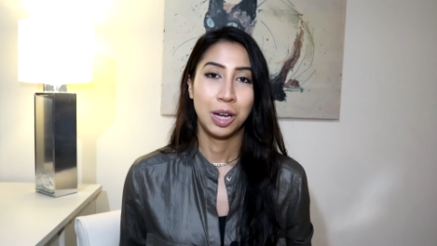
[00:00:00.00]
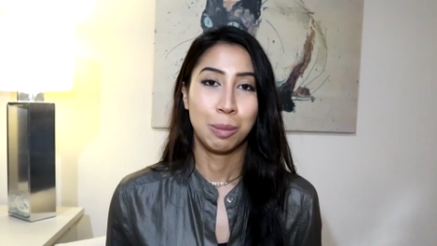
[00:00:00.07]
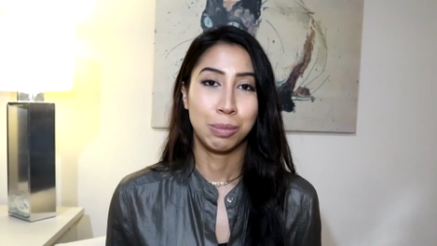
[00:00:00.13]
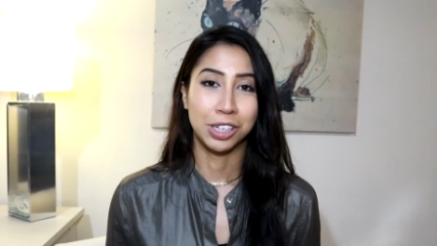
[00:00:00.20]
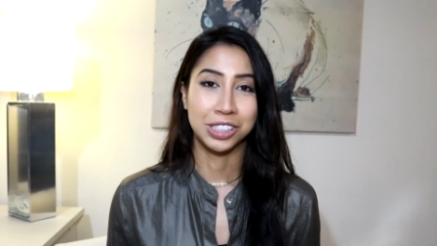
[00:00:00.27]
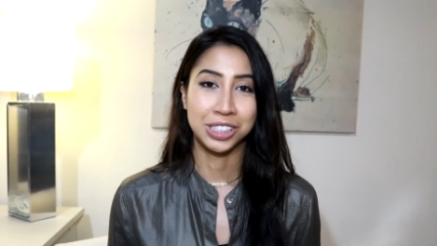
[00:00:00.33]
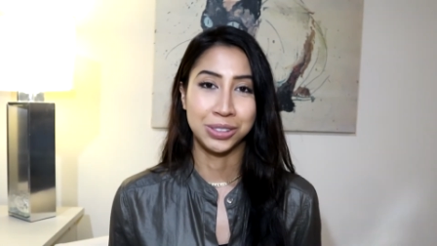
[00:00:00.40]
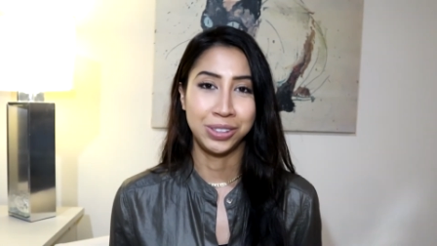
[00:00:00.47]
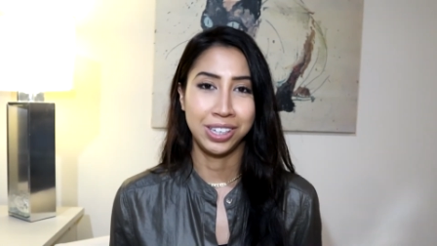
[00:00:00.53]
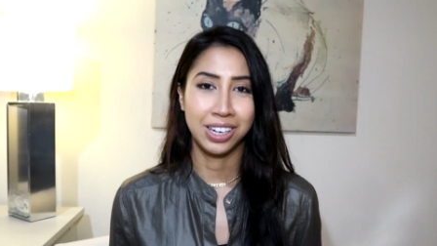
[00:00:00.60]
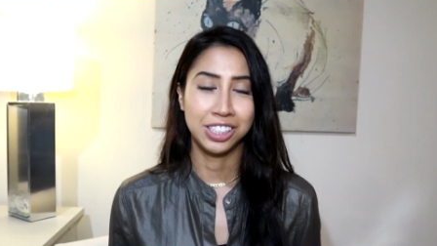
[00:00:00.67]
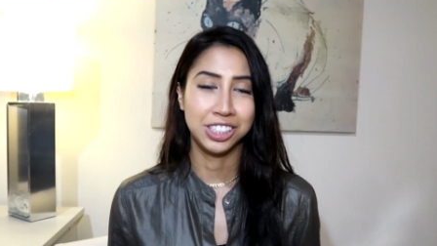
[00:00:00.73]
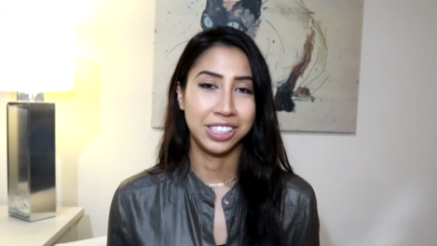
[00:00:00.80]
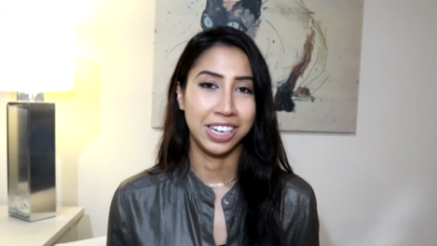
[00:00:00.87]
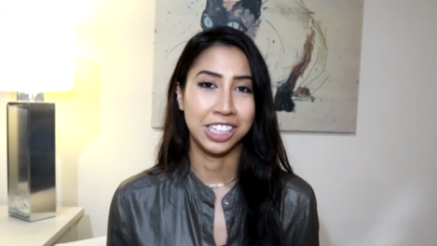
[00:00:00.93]
Pursuing an
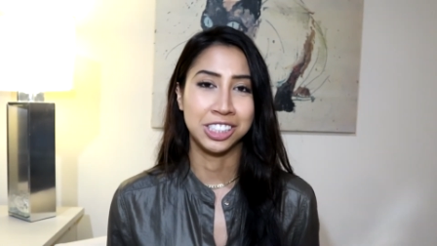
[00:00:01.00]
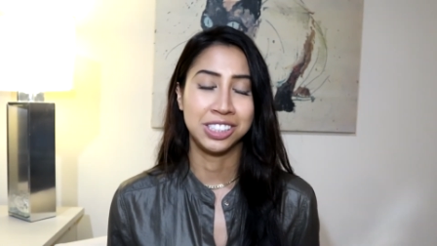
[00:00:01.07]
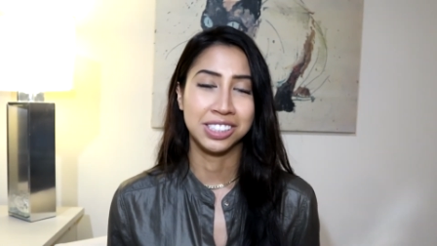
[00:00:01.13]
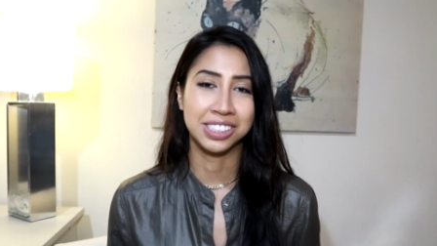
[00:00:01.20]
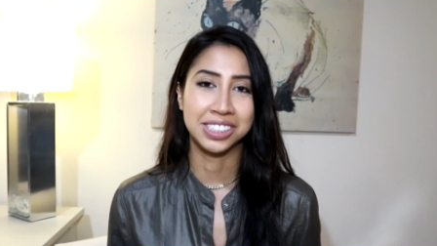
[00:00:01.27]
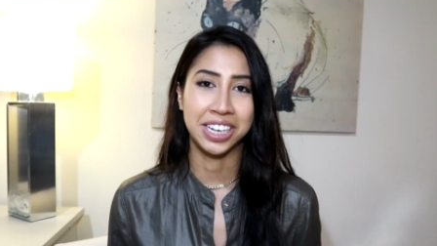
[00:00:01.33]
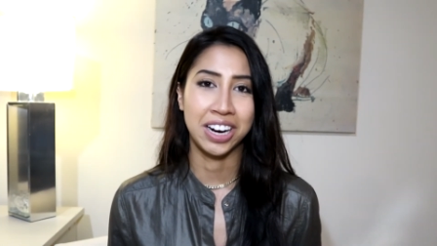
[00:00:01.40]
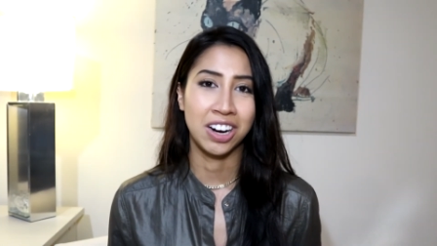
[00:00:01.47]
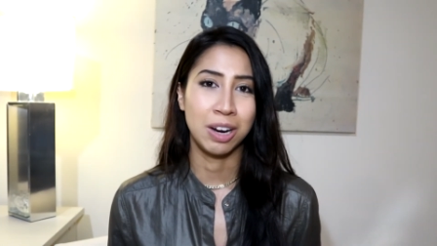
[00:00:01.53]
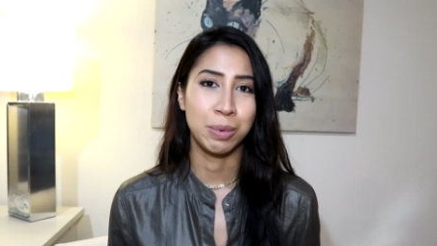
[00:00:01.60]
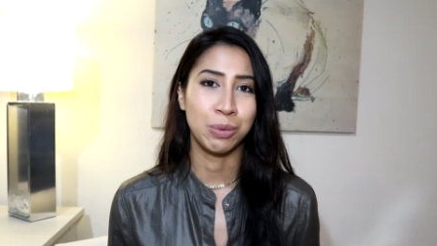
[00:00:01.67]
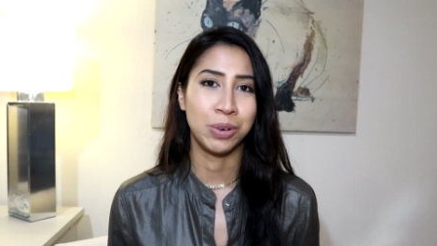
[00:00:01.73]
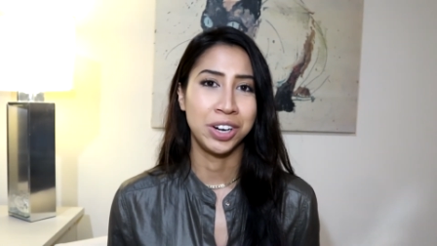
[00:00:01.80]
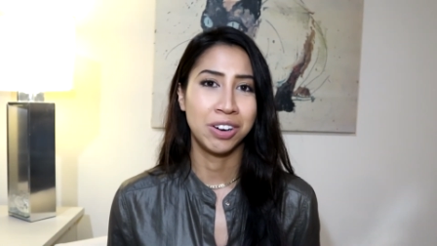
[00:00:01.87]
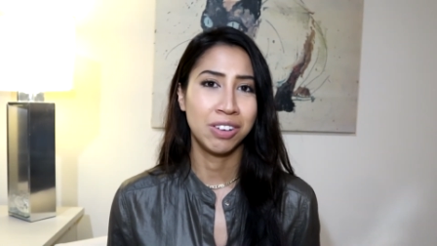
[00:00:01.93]
education is scary,
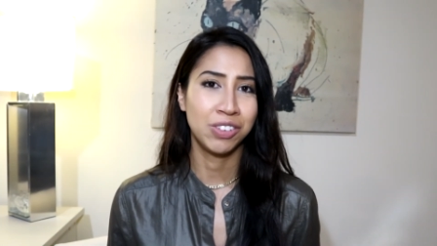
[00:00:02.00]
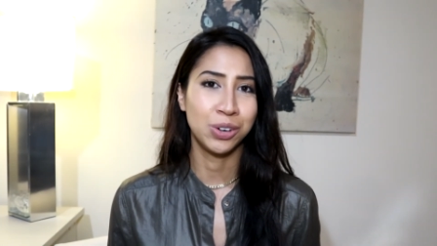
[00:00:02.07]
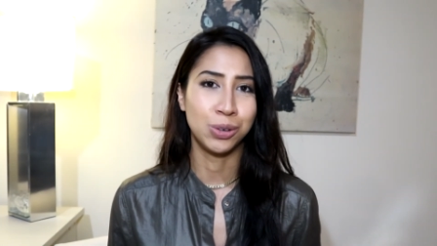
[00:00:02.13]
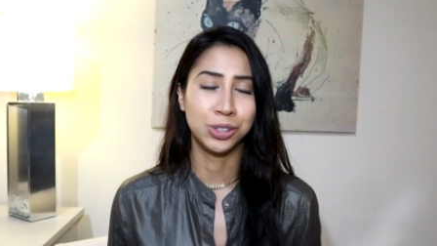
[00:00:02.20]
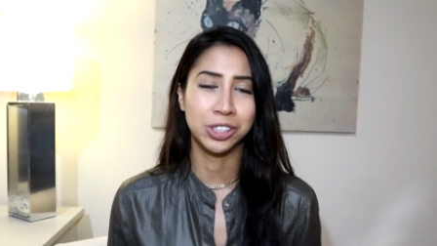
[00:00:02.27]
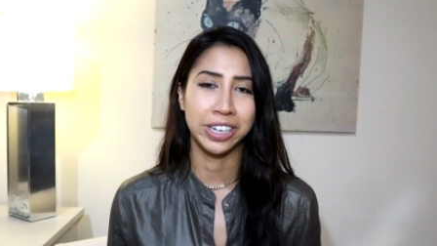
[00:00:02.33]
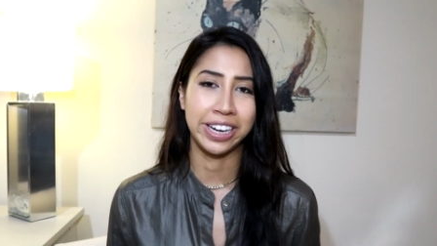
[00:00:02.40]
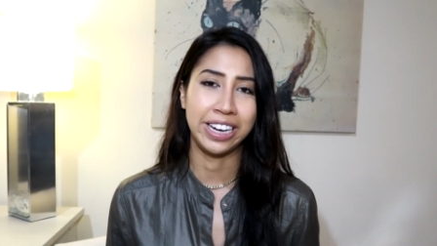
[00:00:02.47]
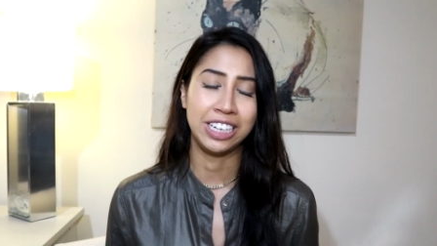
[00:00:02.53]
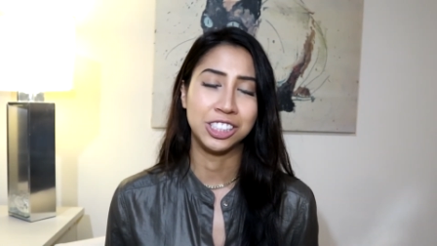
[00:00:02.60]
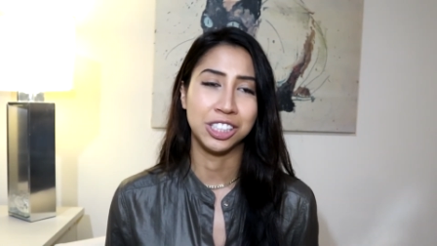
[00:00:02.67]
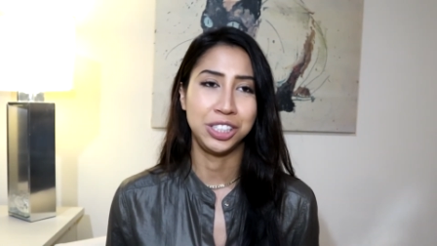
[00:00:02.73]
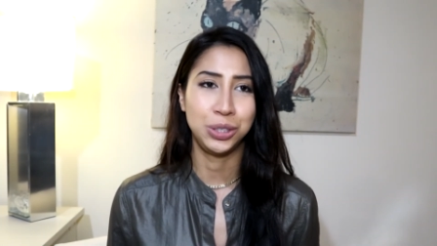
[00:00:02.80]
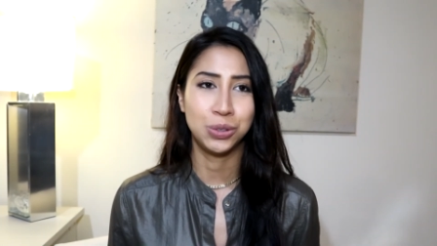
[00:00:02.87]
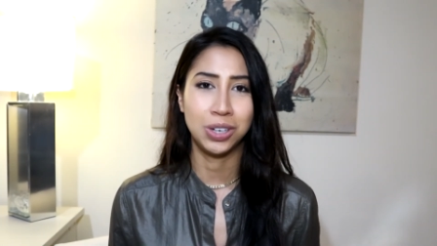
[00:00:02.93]
but when you're of an older age
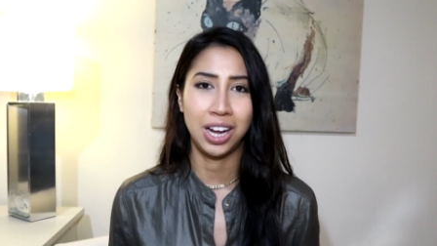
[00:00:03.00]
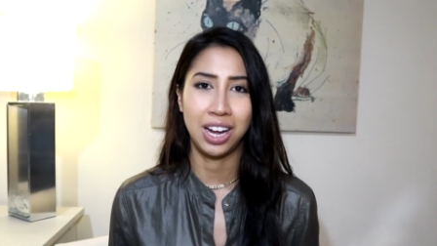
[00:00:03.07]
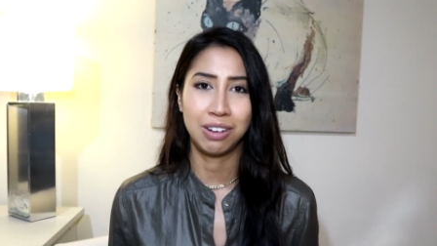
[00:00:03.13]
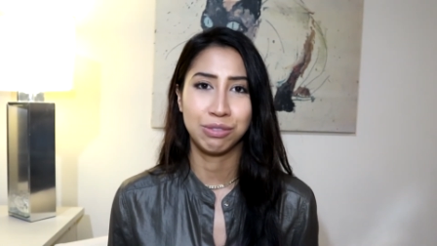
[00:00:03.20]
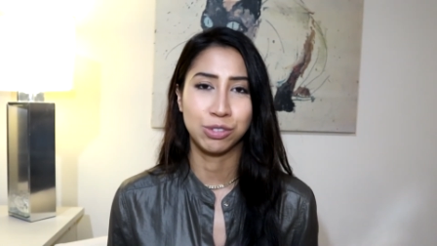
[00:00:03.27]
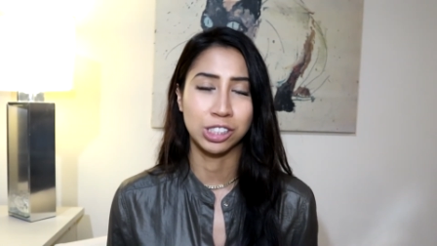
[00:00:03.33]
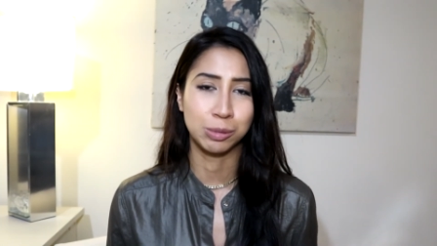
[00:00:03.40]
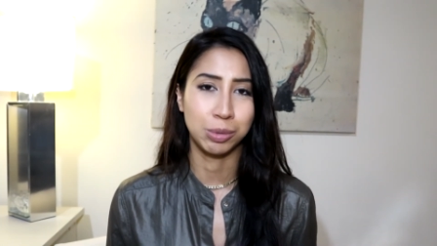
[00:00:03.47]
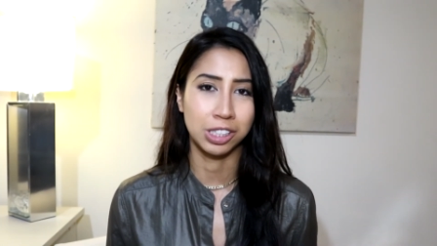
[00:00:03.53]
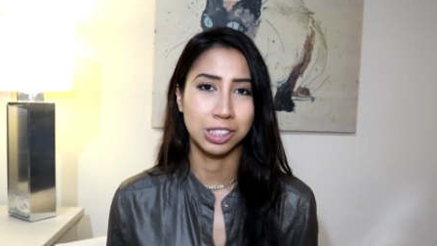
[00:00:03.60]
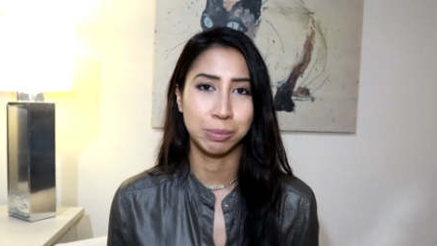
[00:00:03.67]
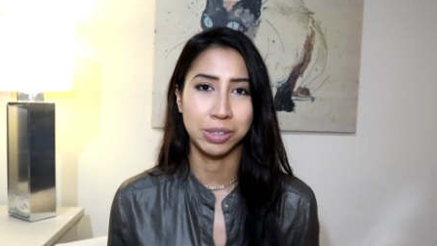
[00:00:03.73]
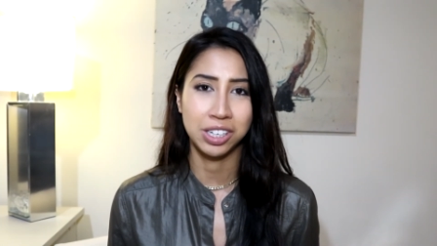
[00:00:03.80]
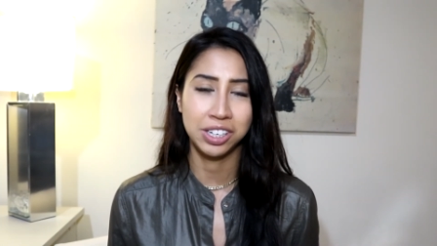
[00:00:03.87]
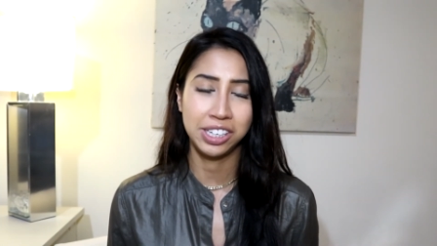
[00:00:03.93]
and you have
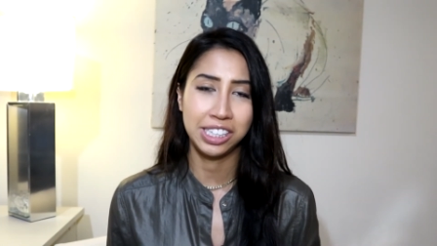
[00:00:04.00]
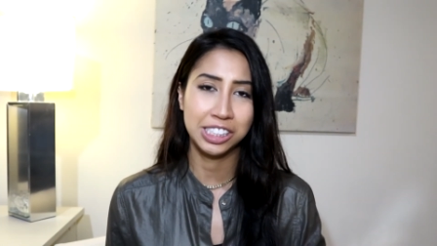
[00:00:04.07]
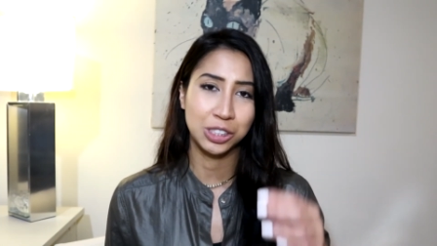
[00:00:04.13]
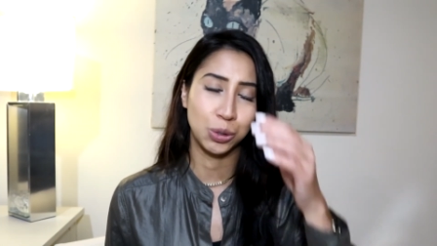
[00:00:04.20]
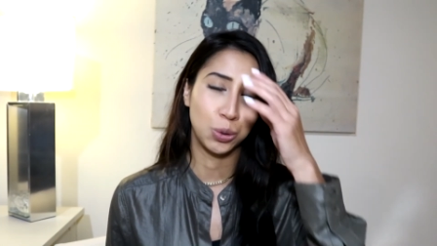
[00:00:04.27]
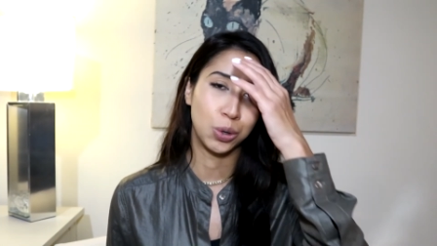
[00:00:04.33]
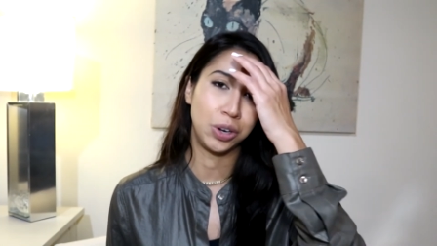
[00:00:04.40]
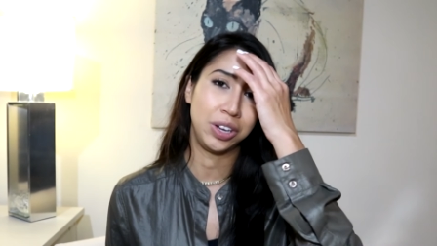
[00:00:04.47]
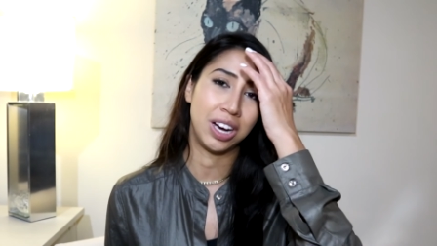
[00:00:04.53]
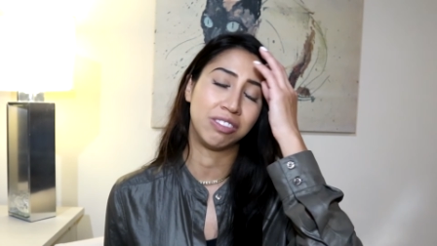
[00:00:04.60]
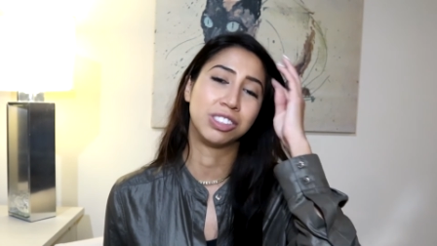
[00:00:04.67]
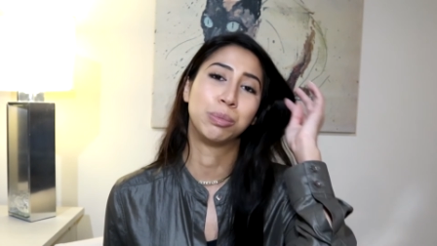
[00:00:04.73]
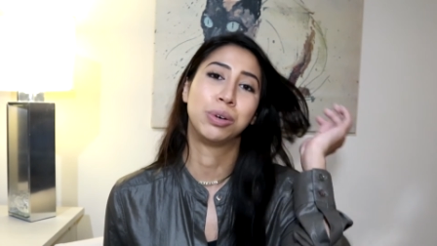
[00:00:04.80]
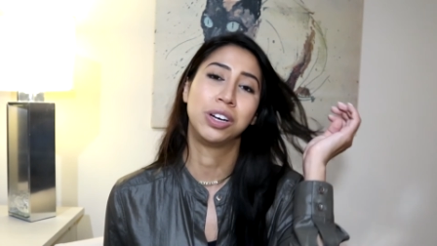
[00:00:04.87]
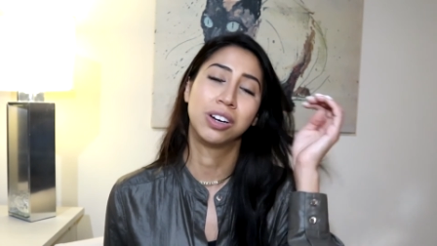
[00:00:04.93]
responsibilities or you have
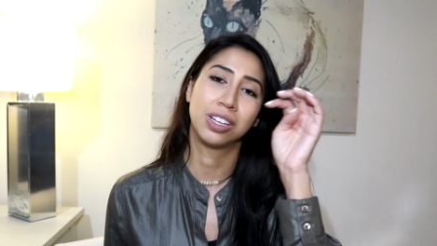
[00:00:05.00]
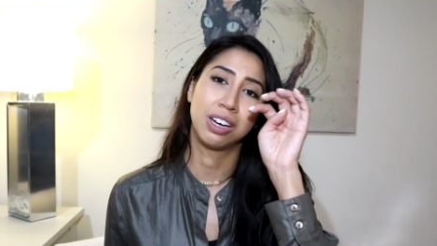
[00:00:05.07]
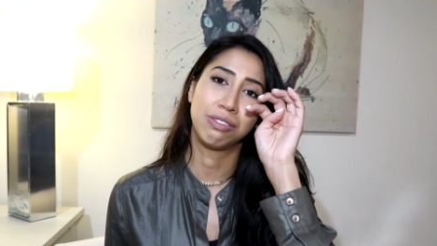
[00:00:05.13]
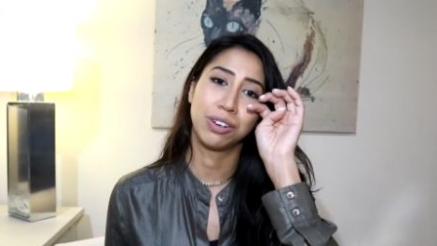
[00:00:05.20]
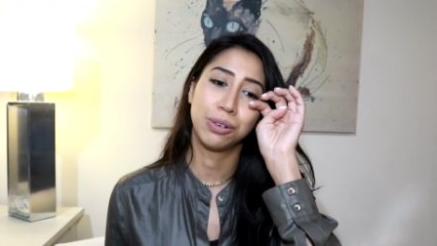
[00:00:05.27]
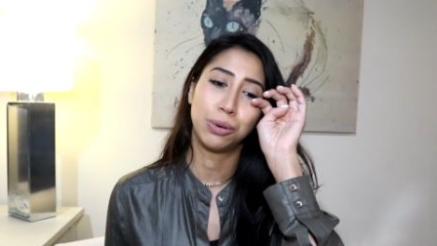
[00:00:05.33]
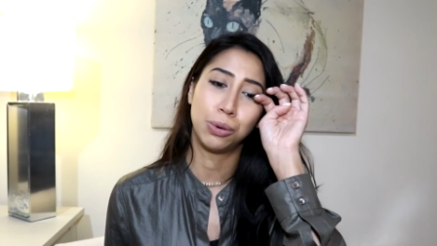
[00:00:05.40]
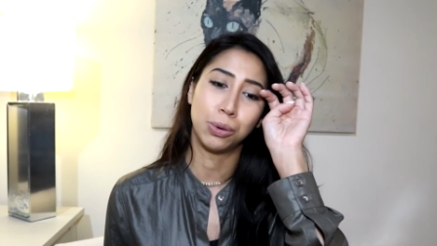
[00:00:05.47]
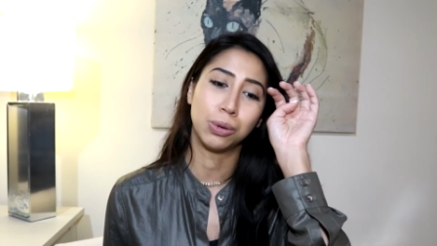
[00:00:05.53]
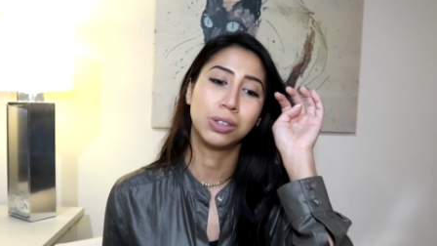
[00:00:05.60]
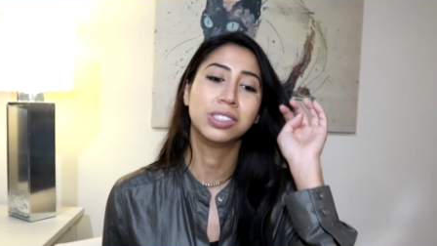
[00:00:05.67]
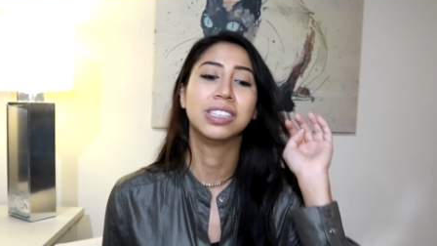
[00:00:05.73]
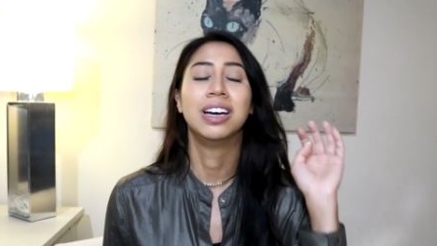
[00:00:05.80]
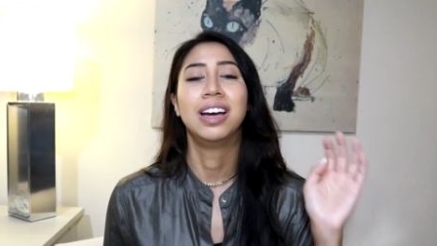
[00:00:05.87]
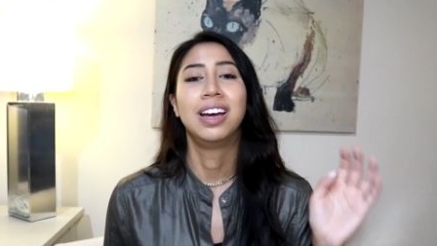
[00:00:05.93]
to put your life on hold,